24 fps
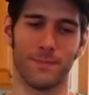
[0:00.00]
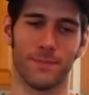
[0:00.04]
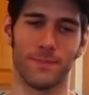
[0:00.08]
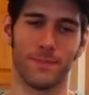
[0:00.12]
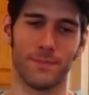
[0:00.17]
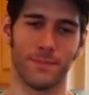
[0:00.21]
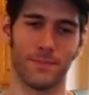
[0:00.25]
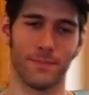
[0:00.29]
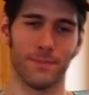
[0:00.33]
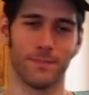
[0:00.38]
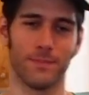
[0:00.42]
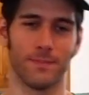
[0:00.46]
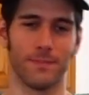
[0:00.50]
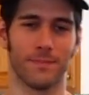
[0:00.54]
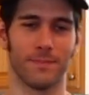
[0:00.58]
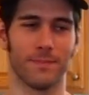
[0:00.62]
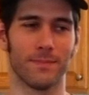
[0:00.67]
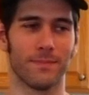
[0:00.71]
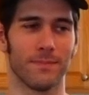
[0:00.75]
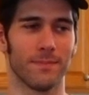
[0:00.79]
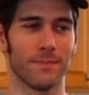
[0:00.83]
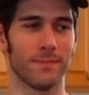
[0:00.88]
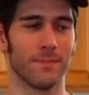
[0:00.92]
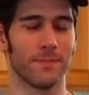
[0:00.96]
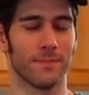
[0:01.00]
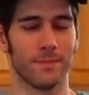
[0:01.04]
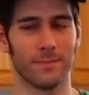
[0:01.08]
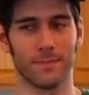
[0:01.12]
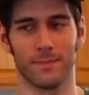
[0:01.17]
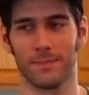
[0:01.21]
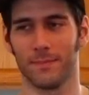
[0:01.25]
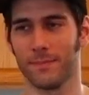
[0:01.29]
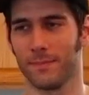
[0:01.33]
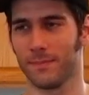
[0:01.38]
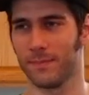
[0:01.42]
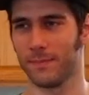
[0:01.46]

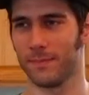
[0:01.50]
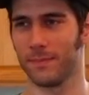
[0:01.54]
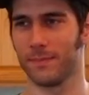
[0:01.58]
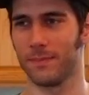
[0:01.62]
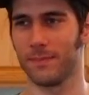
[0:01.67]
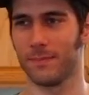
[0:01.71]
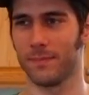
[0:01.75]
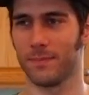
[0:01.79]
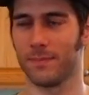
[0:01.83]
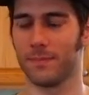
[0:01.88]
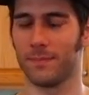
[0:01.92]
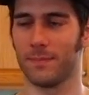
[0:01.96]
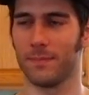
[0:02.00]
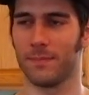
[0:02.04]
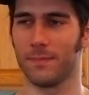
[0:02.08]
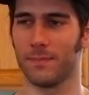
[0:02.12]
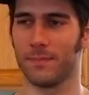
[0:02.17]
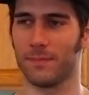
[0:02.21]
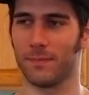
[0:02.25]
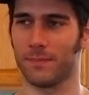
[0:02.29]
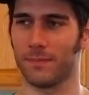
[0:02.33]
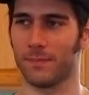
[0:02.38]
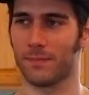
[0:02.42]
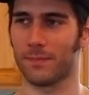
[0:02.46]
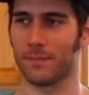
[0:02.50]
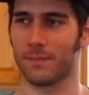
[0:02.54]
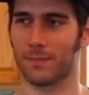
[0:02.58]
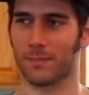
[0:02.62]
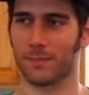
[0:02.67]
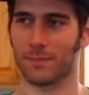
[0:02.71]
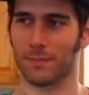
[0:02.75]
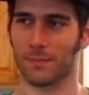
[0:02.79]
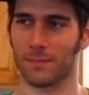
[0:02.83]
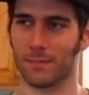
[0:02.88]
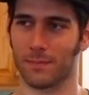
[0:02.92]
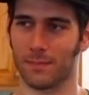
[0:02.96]

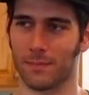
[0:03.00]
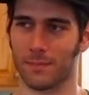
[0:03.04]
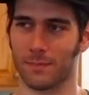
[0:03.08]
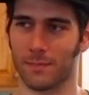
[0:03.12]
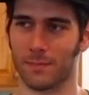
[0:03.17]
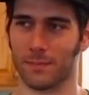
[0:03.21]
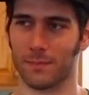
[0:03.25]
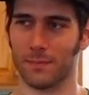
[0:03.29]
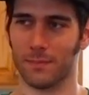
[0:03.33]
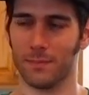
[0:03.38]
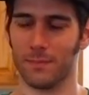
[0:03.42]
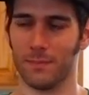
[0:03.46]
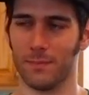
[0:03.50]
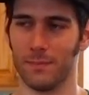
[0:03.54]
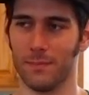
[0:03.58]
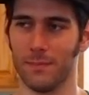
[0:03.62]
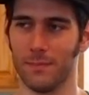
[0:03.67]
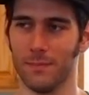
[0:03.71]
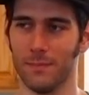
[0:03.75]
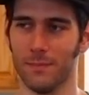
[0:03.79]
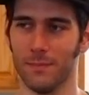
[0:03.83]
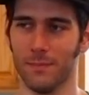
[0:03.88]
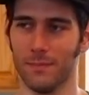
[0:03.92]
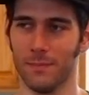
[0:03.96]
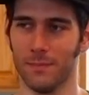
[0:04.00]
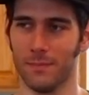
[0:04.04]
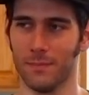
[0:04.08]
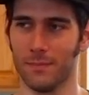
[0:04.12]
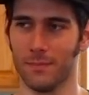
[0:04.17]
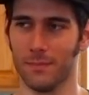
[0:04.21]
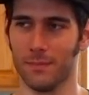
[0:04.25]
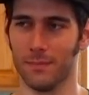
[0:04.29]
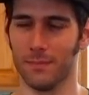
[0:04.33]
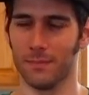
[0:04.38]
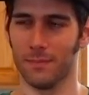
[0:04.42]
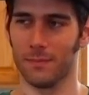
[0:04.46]

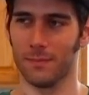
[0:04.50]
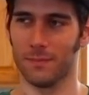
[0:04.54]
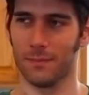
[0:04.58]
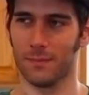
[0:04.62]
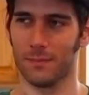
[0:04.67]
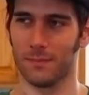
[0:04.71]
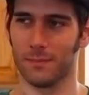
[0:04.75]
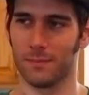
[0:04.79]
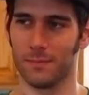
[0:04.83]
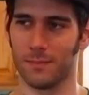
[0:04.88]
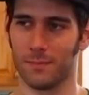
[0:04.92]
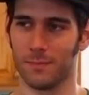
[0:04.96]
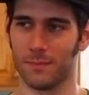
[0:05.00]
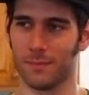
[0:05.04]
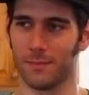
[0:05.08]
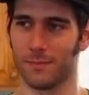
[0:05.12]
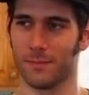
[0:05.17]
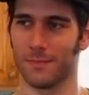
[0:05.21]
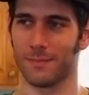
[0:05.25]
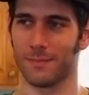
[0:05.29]
The person shown says nothing.